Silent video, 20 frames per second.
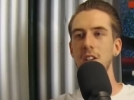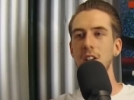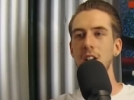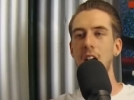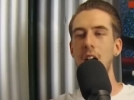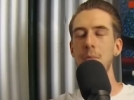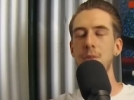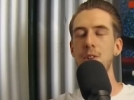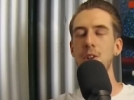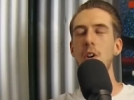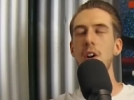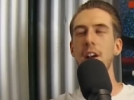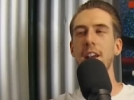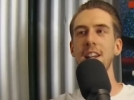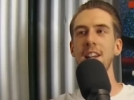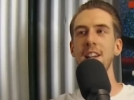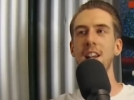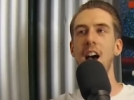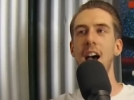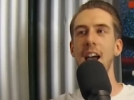I'm
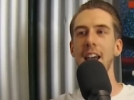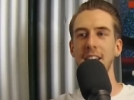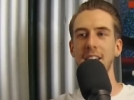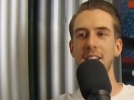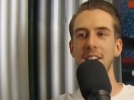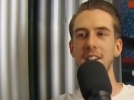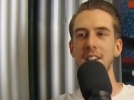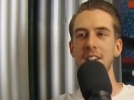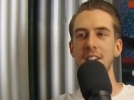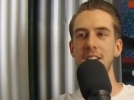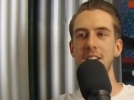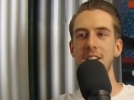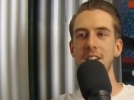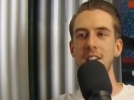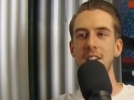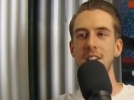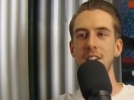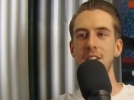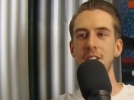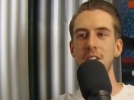talking like
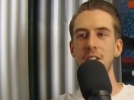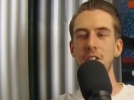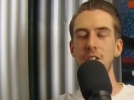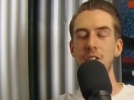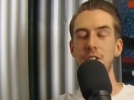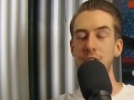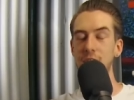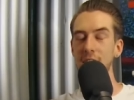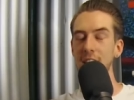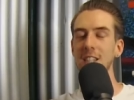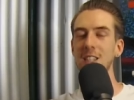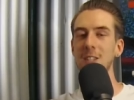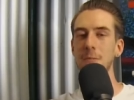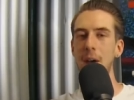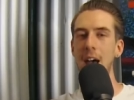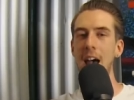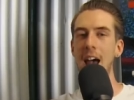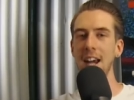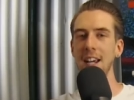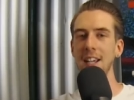six
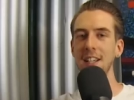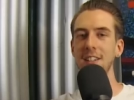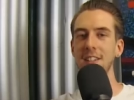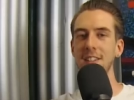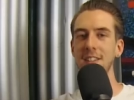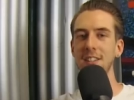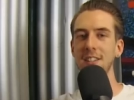pack,